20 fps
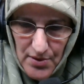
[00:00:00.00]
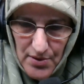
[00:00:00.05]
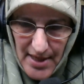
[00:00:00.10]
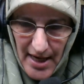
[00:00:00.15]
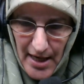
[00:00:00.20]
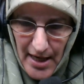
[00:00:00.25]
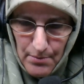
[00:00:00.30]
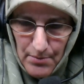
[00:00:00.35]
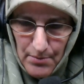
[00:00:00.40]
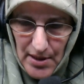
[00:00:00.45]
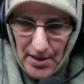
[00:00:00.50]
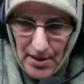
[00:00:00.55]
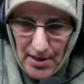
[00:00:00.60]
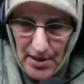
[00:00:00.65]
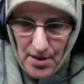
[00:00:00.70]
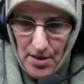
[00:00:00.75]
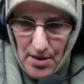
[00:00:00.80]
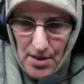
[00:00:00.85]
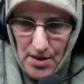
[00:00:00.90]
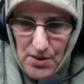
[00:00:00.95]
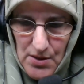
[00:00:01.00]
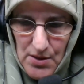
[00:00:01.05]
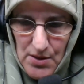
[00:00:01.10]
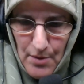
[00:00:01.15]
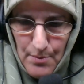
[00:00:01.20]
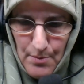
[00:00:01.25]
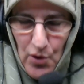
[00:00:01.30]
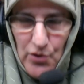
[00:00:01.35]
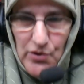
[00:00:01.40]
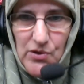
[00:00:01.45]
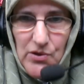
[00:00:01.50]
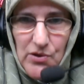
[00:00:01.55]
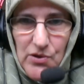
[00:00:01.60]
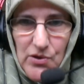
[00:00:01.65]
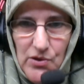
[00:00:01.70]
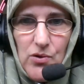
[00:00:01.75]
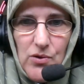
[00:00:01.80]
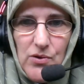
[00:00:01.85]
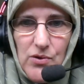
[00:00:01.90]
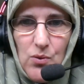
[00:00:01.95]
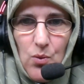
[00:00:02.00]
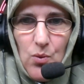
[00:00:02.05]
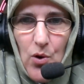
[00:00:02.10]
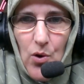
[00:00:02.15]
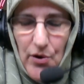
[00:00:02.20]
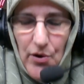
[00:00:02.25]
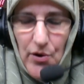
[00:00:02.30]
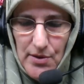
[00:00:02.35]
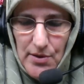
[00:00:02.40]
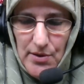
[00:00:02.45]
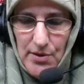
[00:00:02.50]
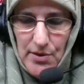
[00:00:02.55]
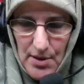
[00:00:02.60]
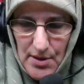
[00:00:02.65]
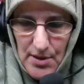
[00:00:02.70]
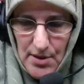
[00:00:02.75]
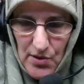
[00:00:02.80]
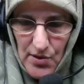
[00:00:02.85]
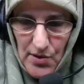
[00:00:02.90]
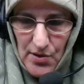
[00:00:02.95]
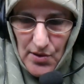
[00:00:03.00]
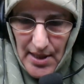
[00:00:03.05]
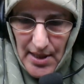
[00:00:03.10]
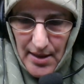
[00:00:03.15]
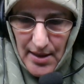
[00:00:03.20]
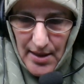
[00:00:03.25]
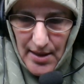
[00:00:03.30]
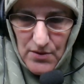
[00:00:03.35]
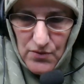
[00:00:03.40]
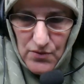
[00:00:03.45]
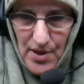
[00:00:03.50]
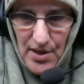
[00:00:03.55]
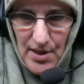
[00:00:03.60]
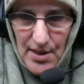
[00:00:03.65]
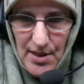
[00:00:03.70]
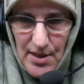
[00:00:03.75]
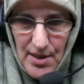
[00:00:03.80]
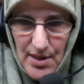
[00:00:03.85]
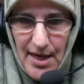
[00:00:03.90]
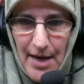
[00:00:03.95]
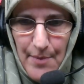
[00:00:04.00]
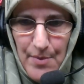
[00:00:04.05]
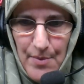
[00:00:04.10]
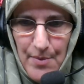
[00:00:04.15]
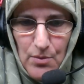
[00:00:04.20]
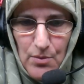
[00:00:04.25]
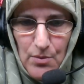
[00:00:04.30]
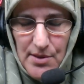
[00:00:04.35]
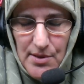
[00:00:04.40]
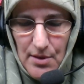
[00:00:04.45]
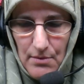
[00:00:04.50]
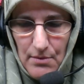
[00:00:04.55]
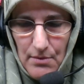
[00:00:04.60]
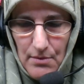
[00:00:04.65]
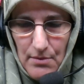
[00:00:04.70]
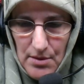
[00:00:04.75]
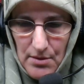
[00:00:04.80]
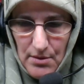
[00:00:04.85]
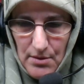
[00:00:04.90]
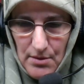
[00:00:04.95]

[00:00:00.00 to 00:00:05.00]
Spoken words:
and militants were the most used words associated with Islam and Muslims.